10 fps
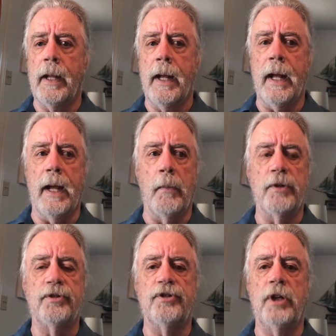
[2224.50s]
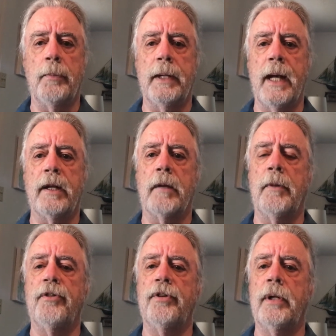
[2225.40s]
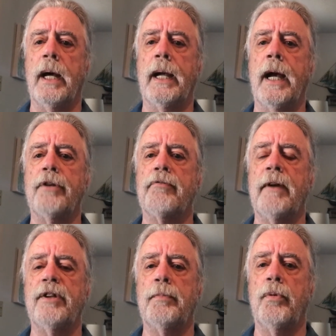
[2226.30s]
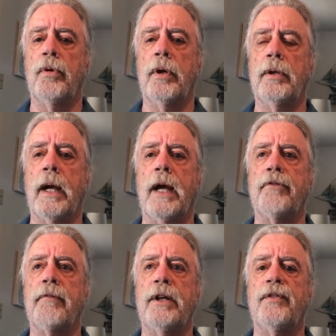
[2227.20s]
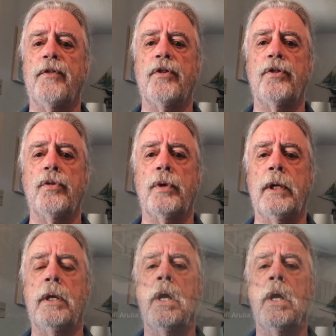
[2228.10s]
And once the ship went out of commission, I got transferred to